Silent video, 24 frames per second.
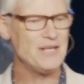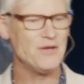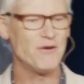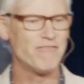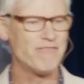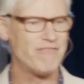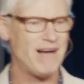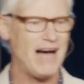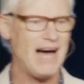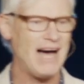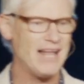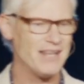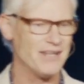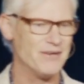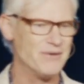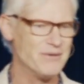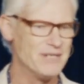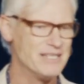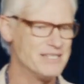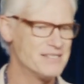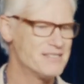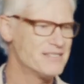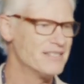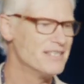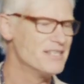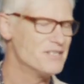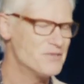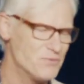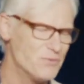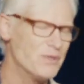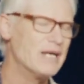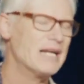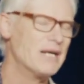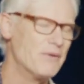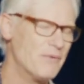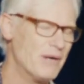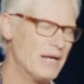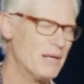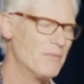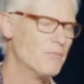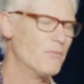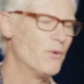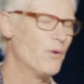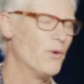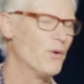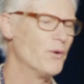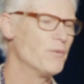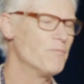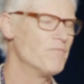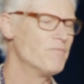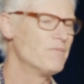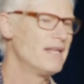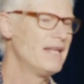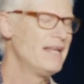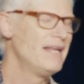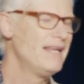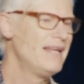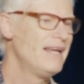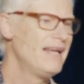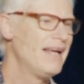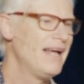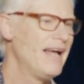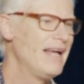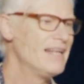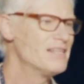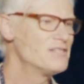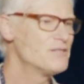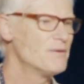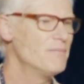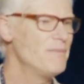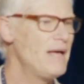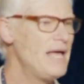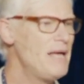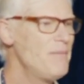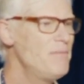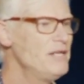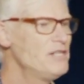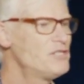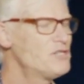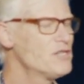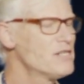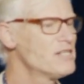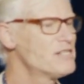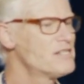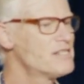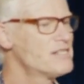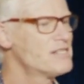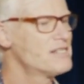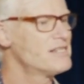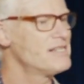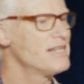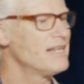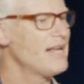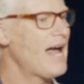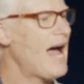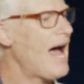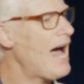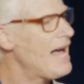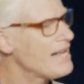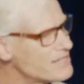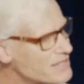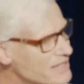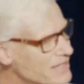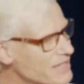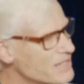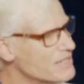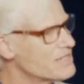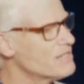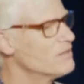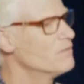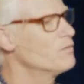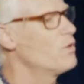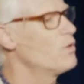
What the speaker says: your father is really, really important. And so maybe just asking some